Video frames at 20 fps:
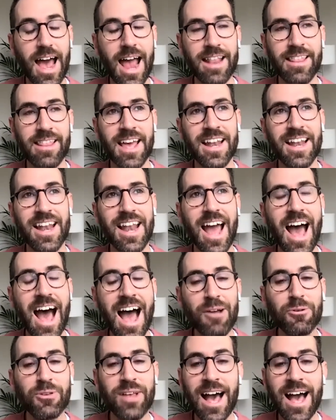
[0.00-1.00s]
And then
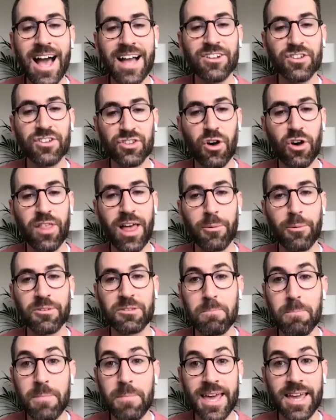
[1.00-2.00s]
I, I just thought that
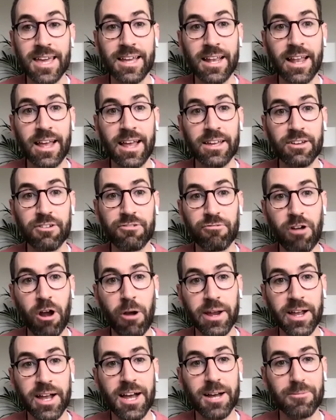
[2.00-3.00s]
was me, like
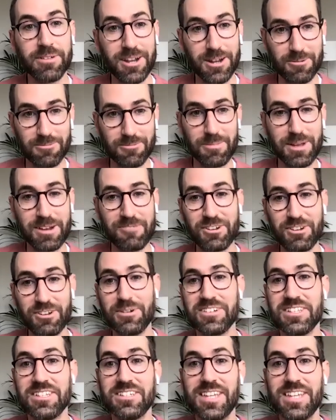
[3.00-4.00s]
growing up, you know, me and Rich
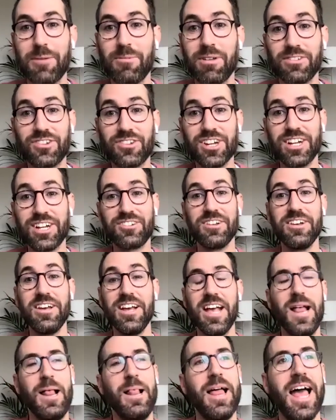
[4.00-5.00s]
went to the same little church. Yeah.